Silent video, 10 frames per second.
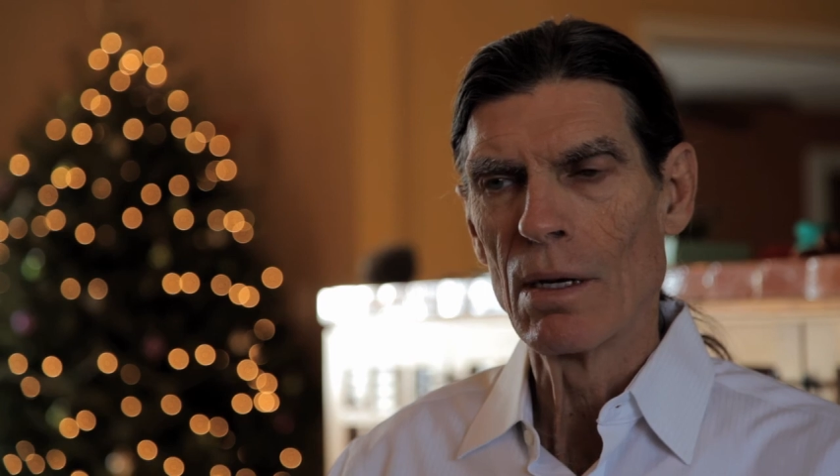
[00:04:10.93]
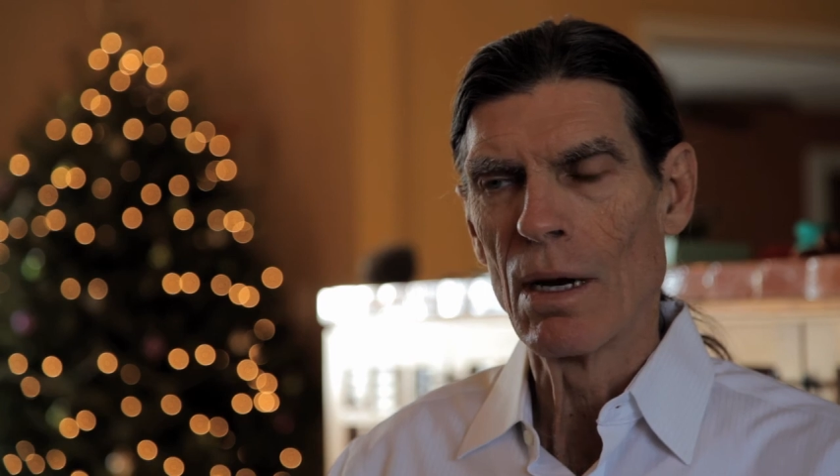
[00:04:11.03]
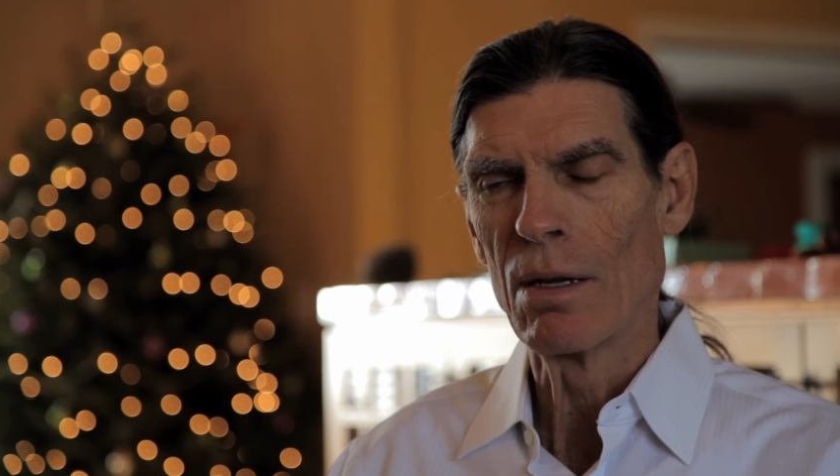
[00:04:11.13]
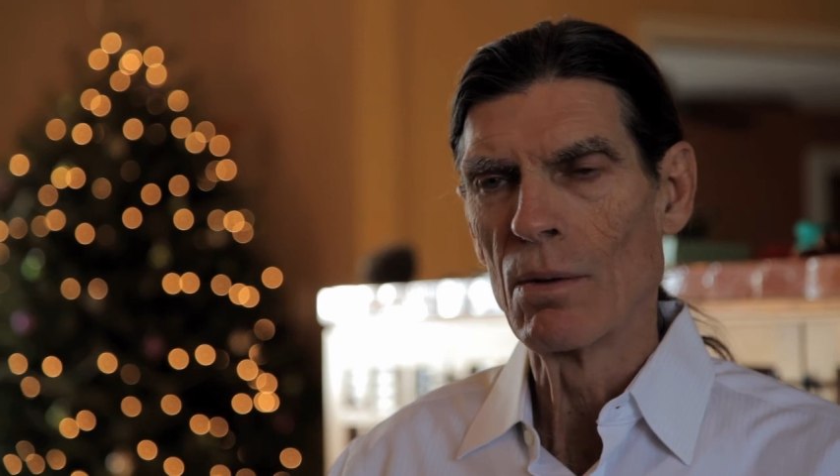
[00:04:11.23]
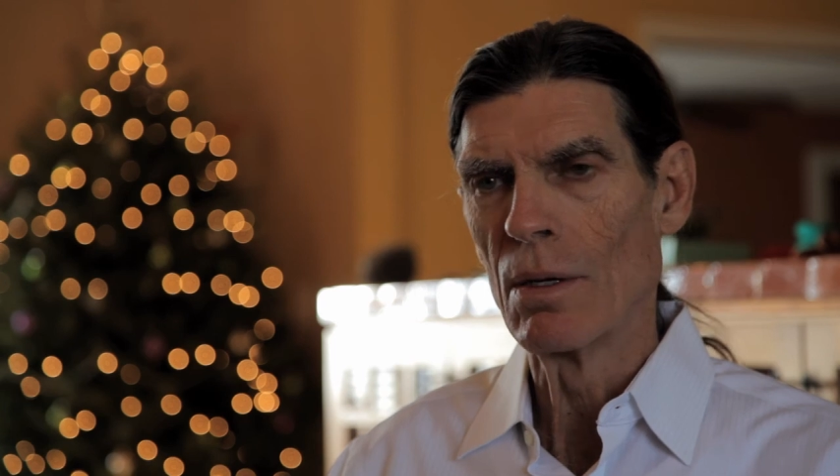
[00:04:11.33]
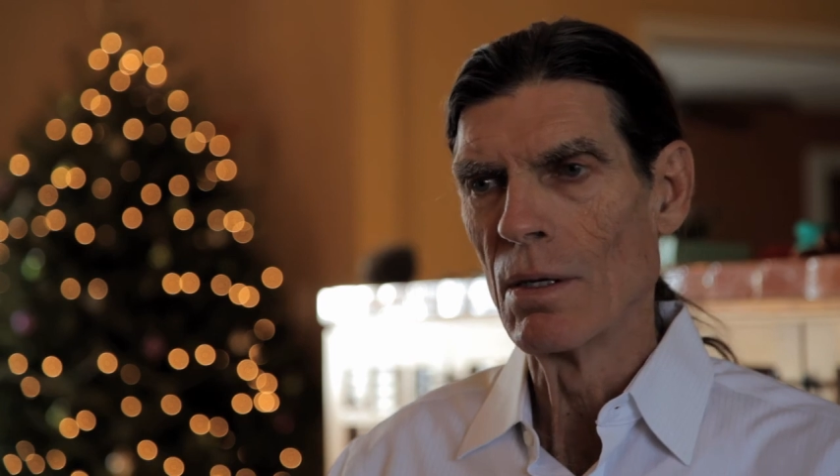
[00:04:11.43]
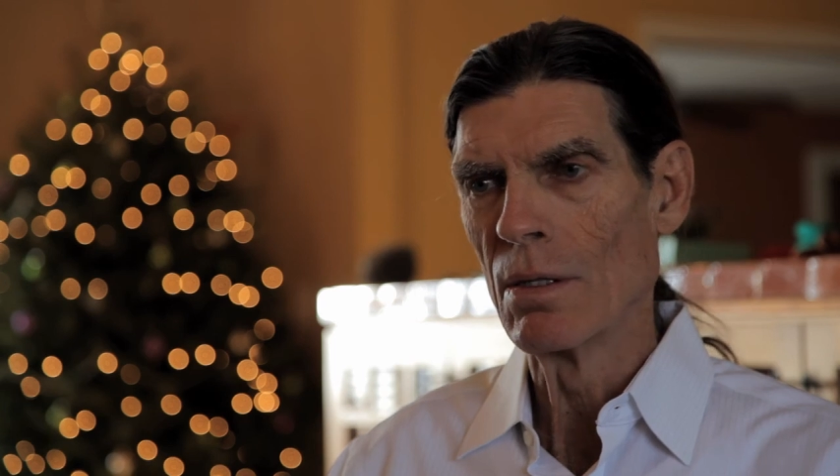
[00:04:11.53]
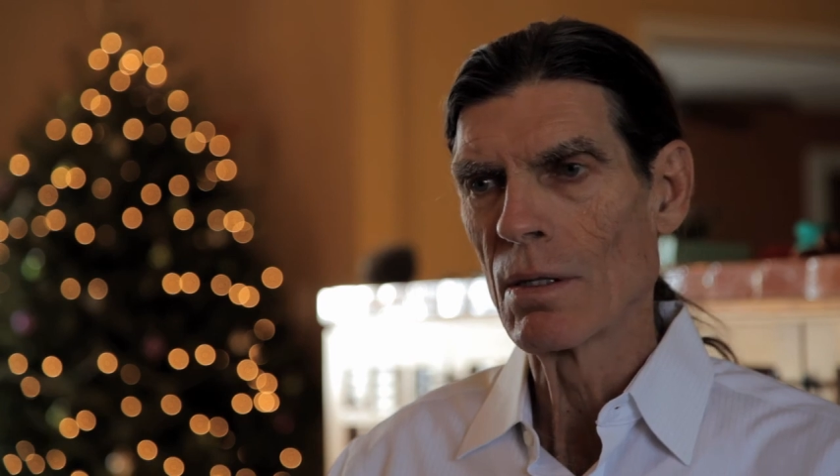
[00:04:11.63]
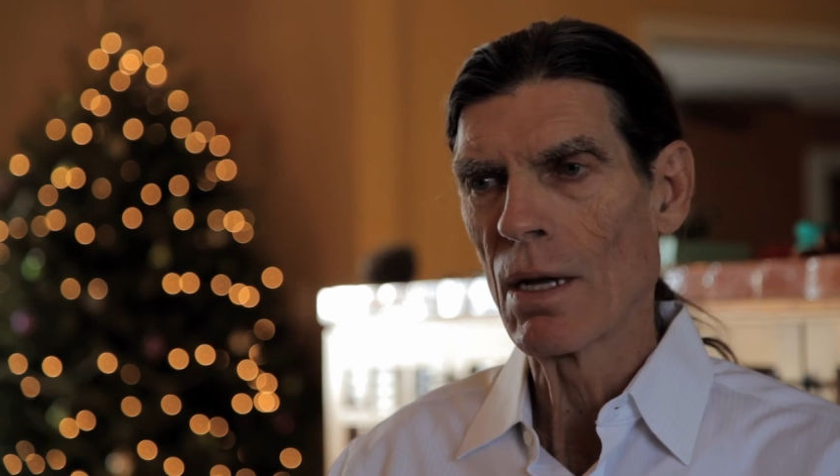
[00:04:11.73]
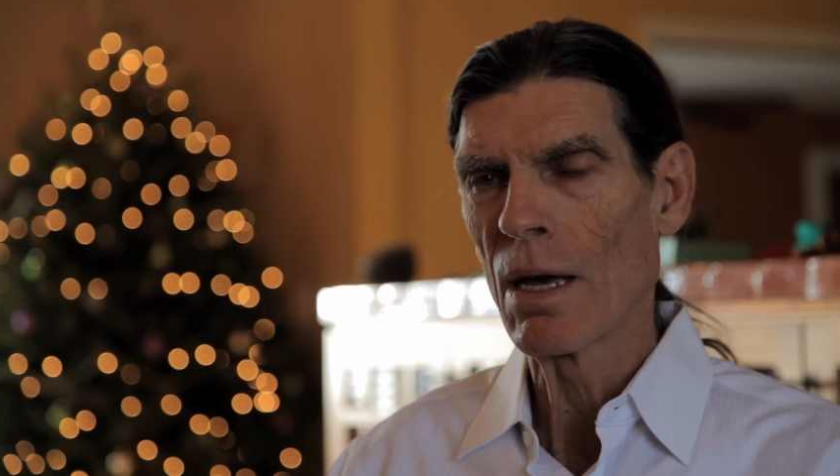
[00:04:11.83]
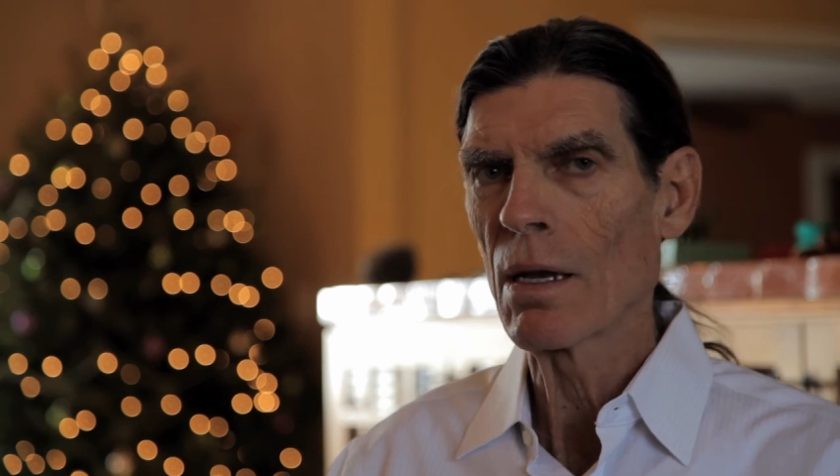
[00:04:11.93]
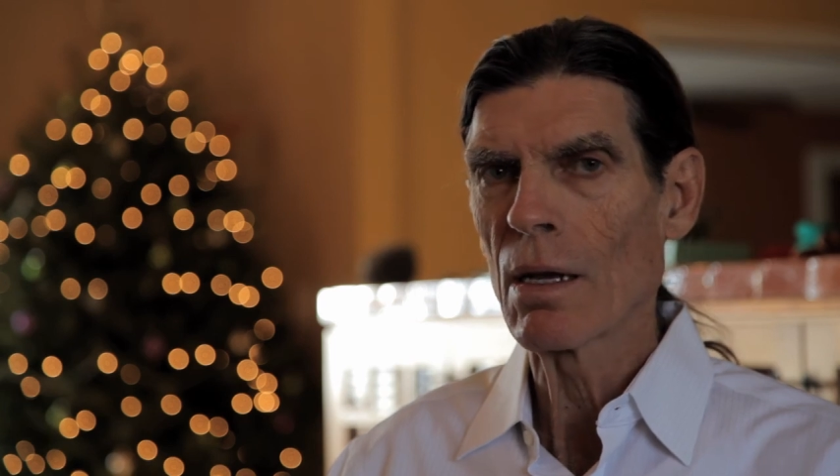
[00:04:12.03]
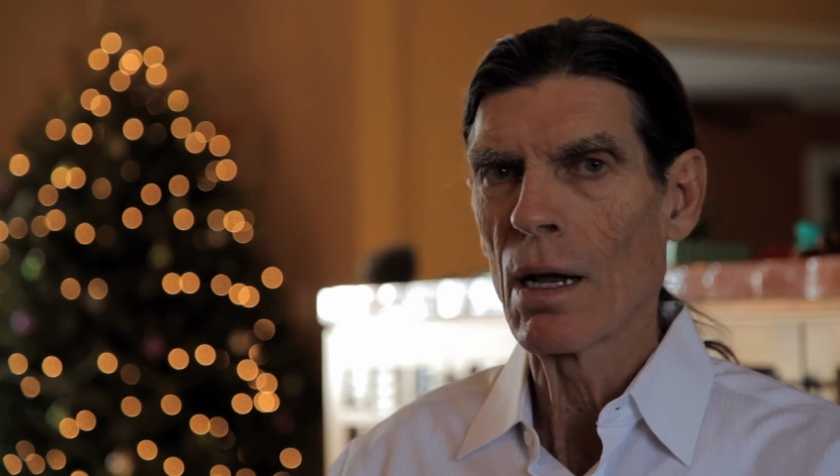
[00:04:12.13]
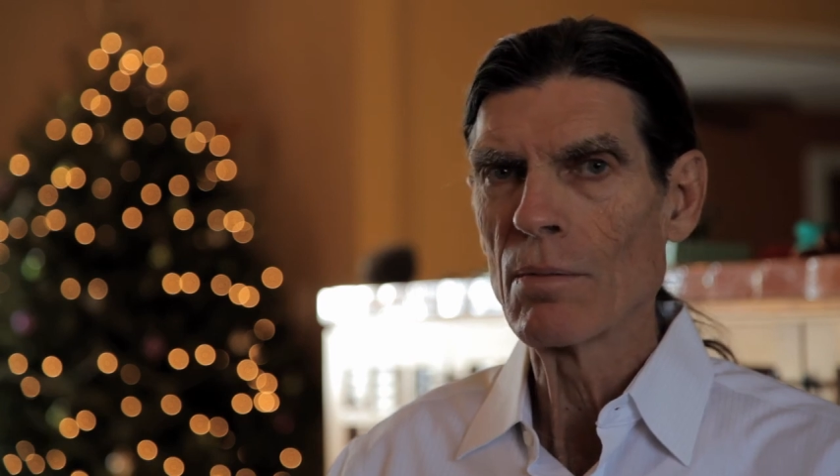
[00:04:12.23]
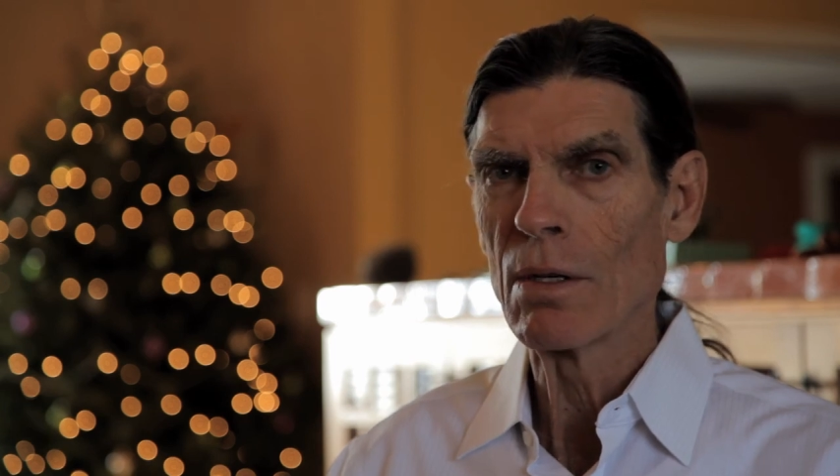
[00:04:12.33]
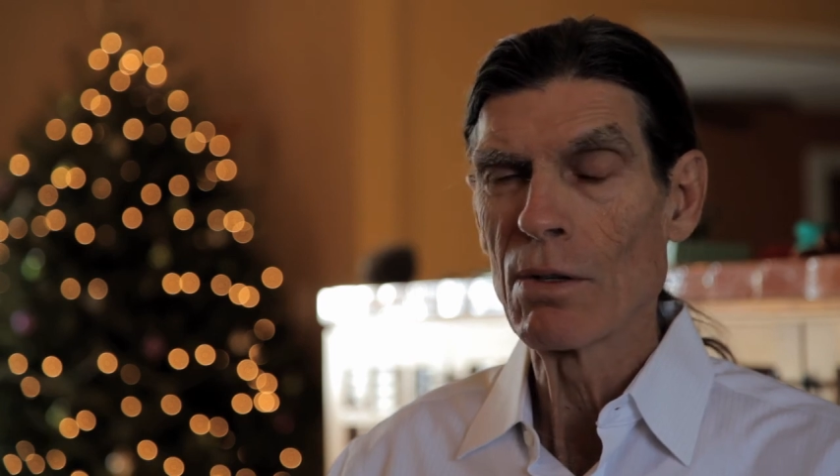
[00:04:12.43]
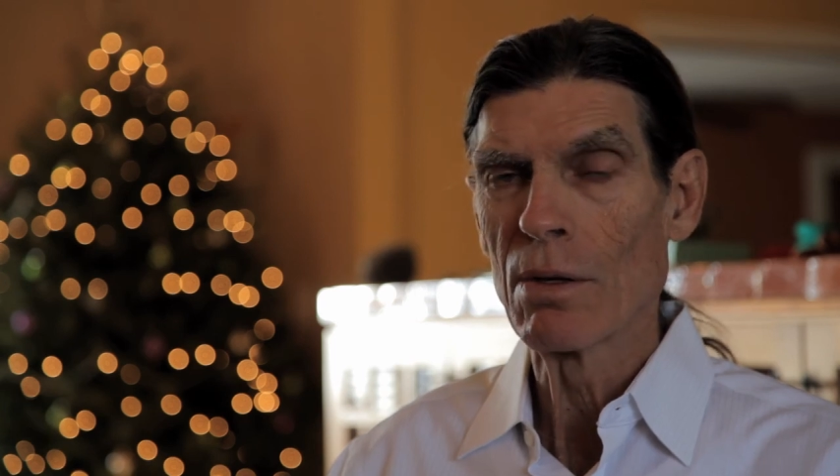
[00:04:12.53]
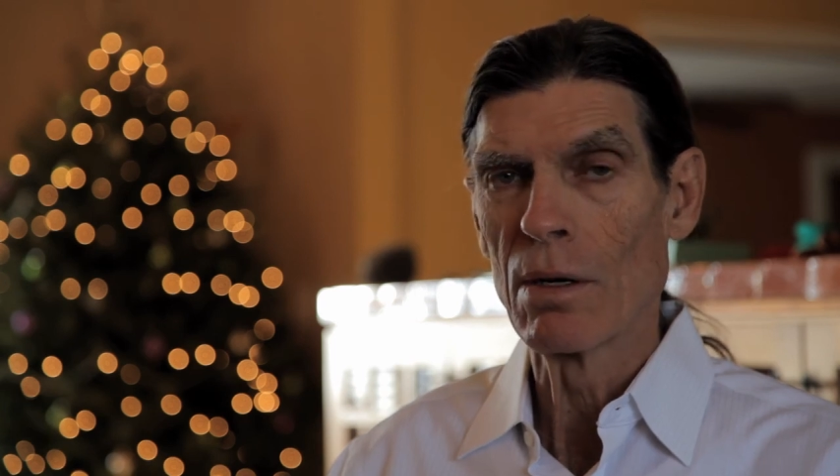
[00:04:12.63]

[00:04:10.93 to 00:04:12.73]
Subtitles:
either in a static object